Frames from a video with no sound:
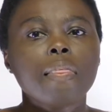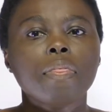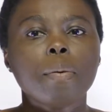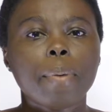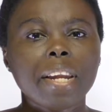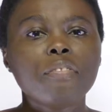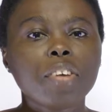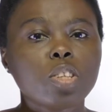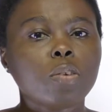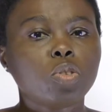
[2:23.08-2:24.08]
The
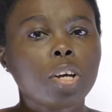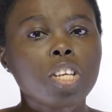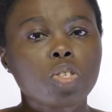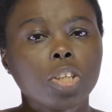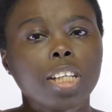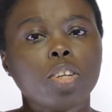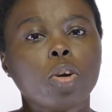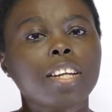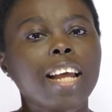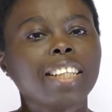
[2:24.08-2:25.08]
benefits of joining such an
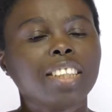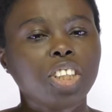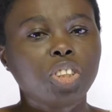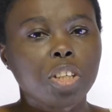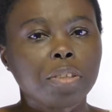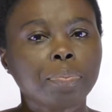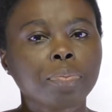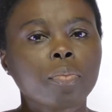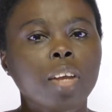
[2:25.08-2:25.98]
organization